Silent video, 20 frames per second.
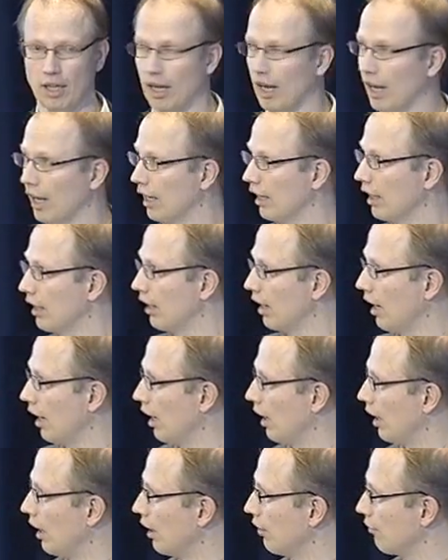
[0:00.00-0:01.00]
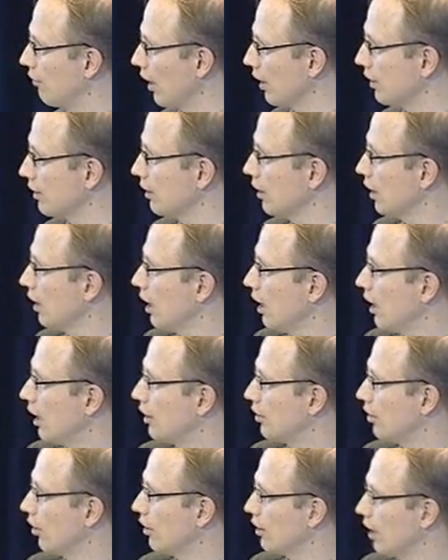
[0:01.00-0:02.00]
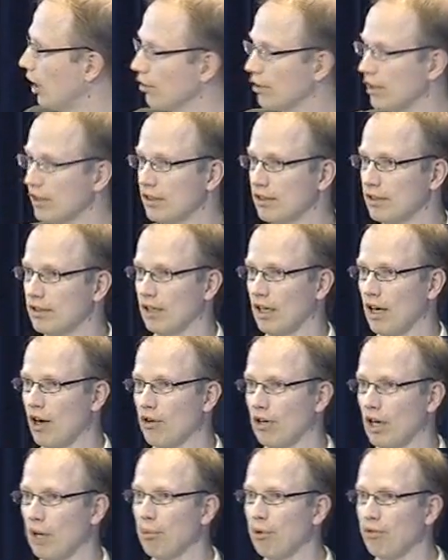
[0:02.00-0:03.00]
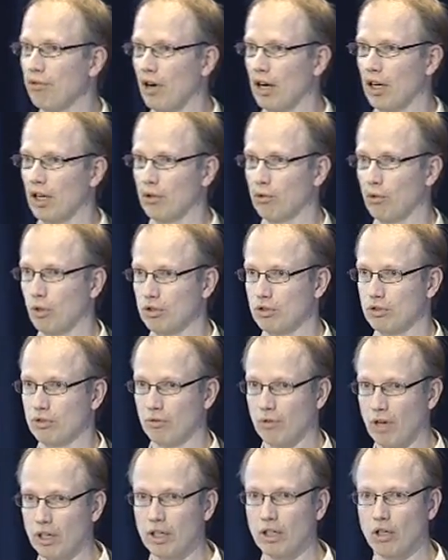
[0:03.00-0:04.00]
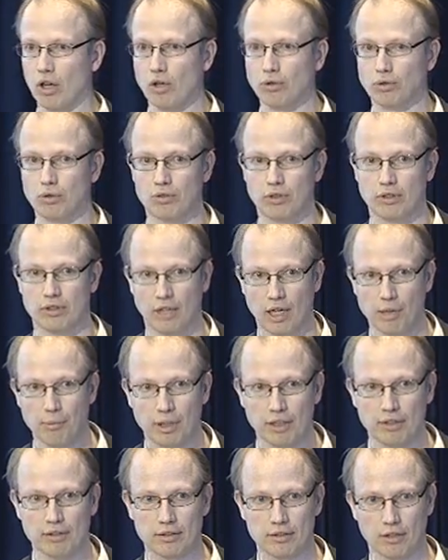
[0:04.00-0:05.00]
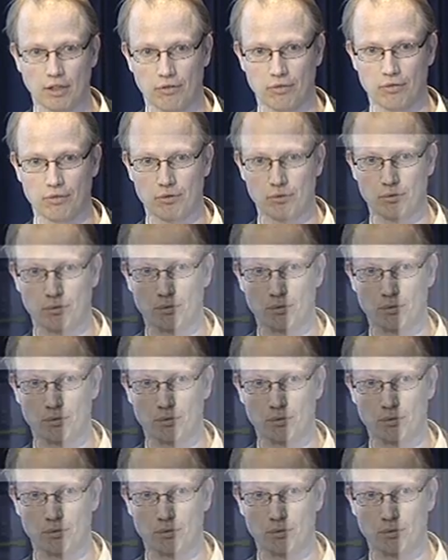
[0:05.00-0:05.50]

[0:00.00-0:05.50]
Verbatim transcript: And uh, in fact, it turned out that our amplifier was very close to this limit of